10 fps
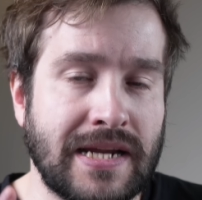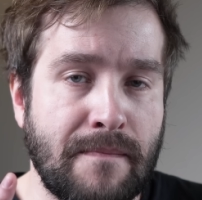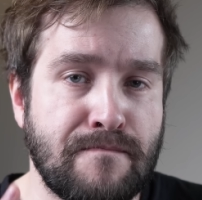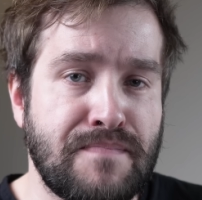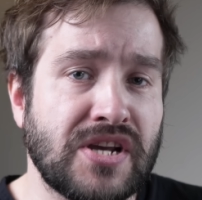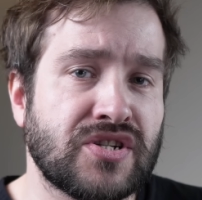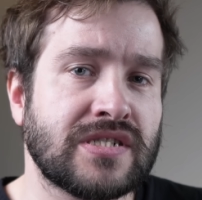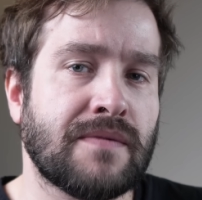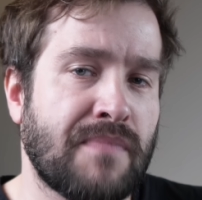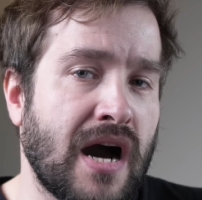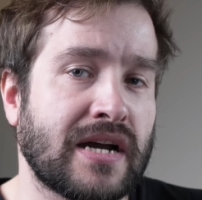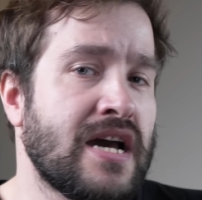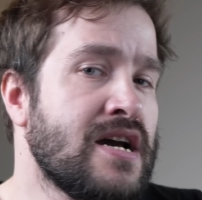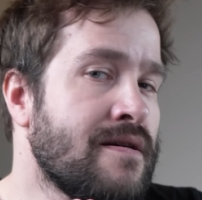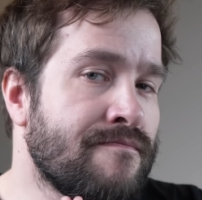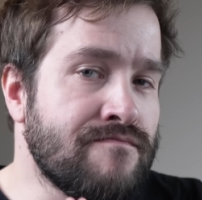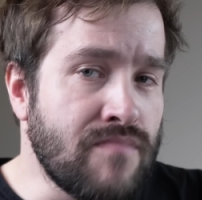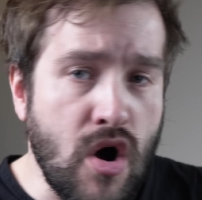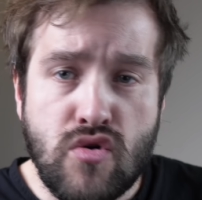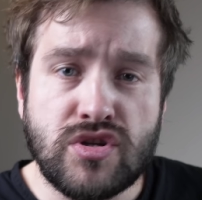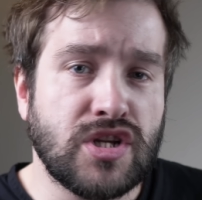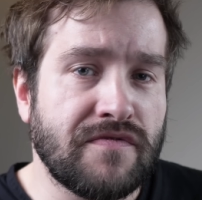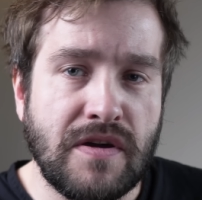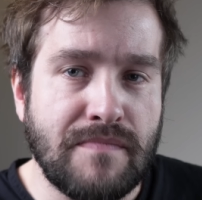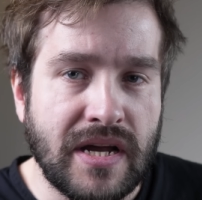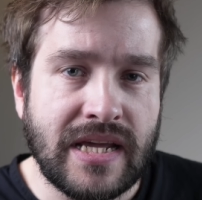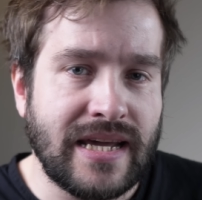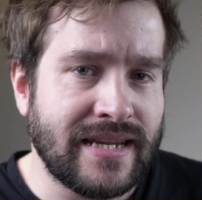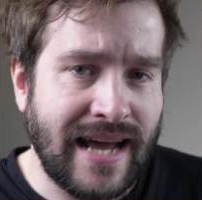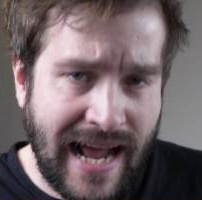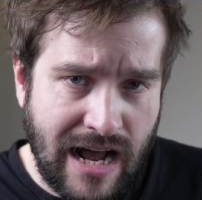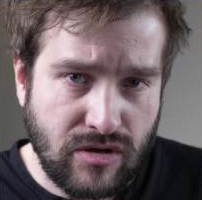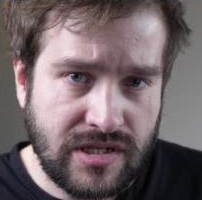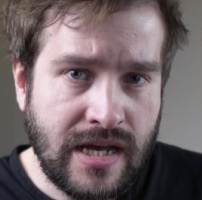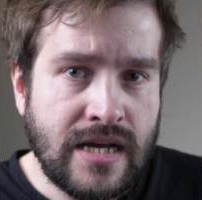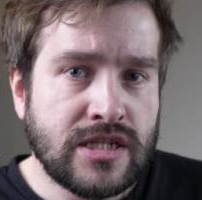an ambition to park most of your money in a house,